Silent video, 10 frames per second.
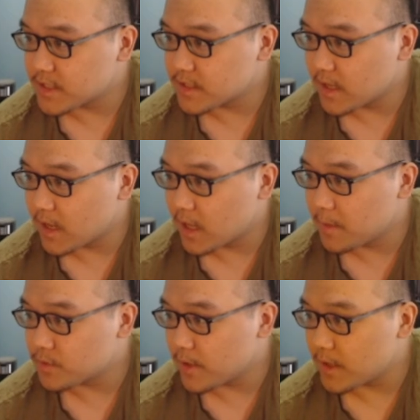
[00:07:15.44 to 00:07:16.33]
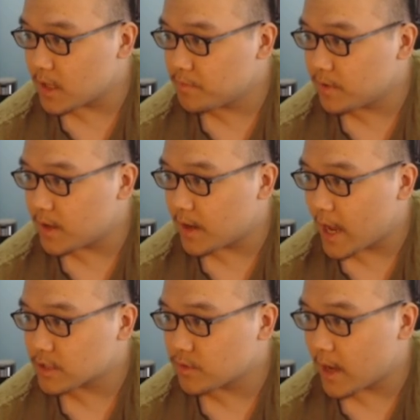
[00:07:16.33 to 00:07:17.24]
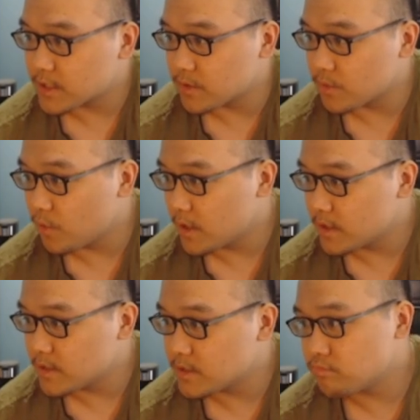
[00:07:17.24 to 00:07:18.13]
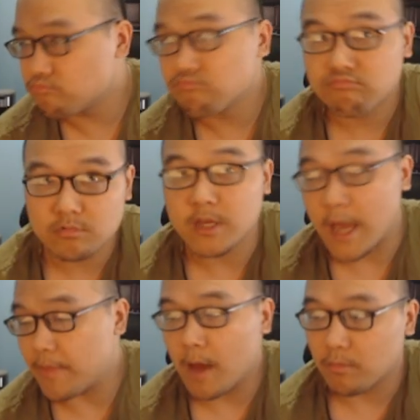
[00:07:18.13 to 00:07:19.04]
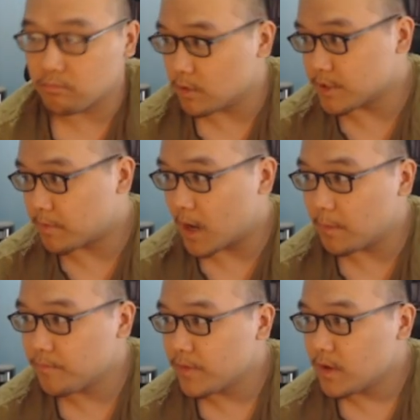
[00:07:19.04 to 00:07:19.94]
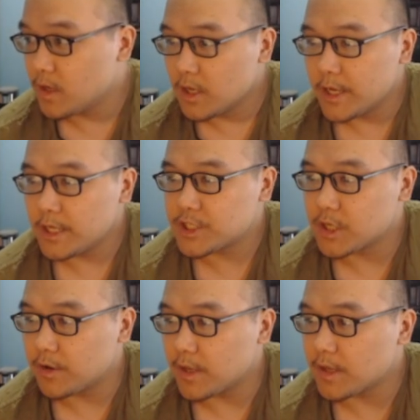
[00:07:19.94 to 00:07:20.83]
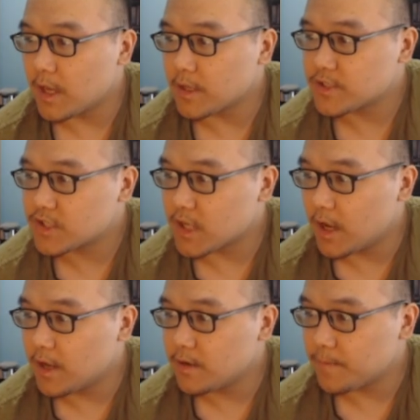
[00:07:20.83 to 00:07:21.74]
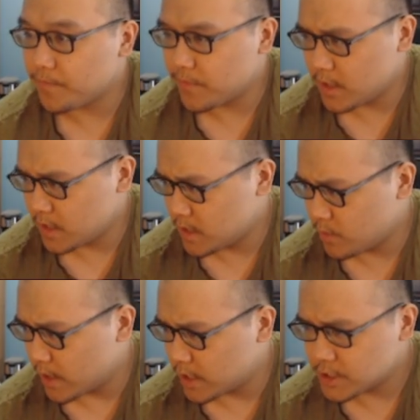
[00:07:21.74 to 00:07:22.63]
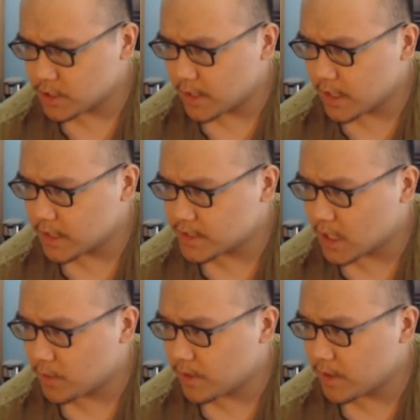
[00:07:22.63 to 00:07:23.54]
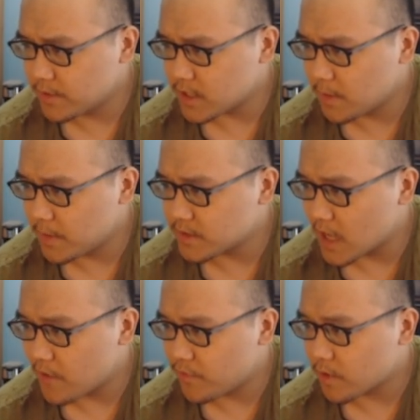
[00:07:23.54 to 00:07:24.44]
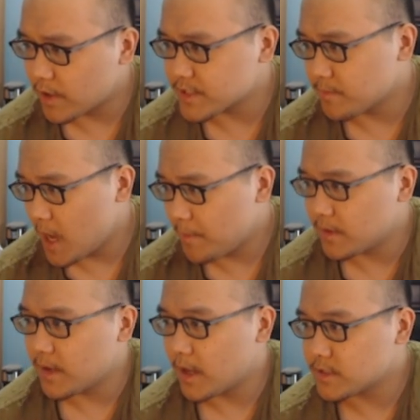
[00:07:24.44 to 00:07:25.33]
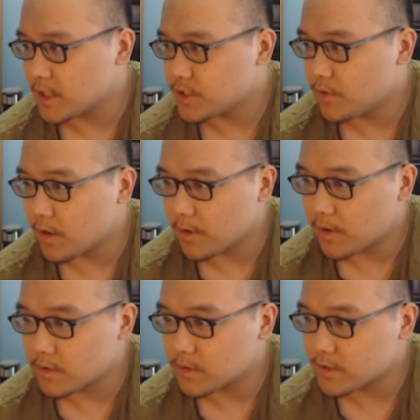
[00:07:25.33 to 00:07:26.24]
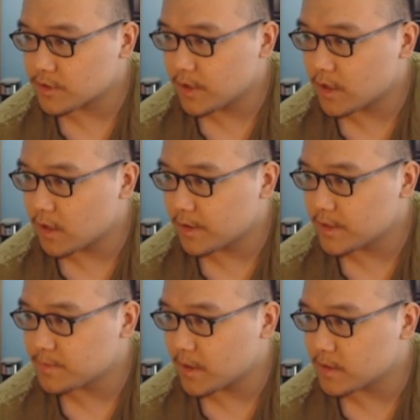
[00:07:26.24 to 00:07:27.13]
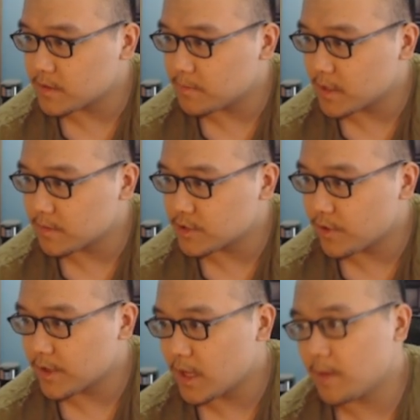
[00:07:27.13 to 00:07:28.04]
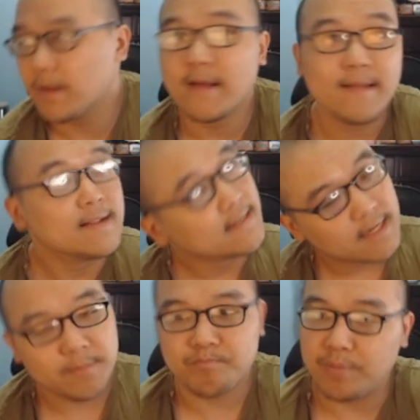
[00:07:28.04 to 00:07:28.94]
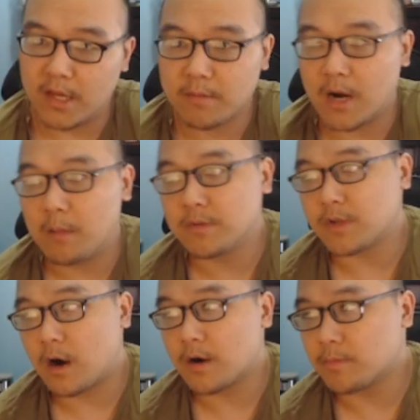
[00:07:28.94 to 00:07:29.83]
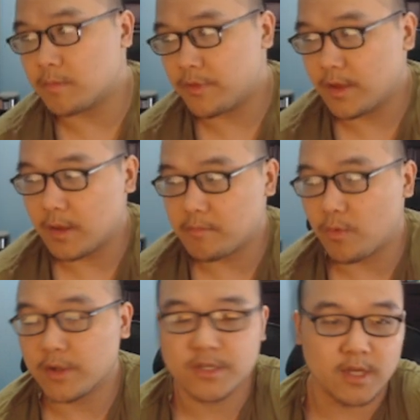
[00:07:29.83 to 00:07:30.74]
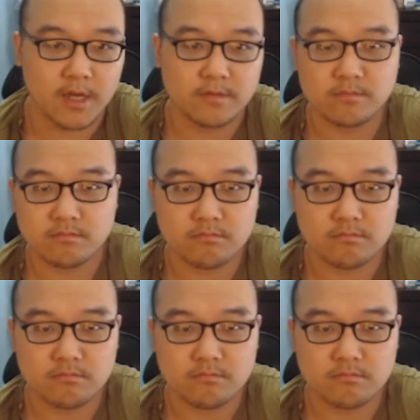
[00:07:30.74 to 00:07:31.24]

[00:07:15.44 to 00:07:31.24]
delay between input and actual action was. Yeah, that was a problem. It showed in getting stunned. It showed in getting stunned when the nearest enemy is halfway across the map and did not touch you on your screen. The clunkiness making it impossible to enjoy the game. Yep, ping problems are a thing, but once again,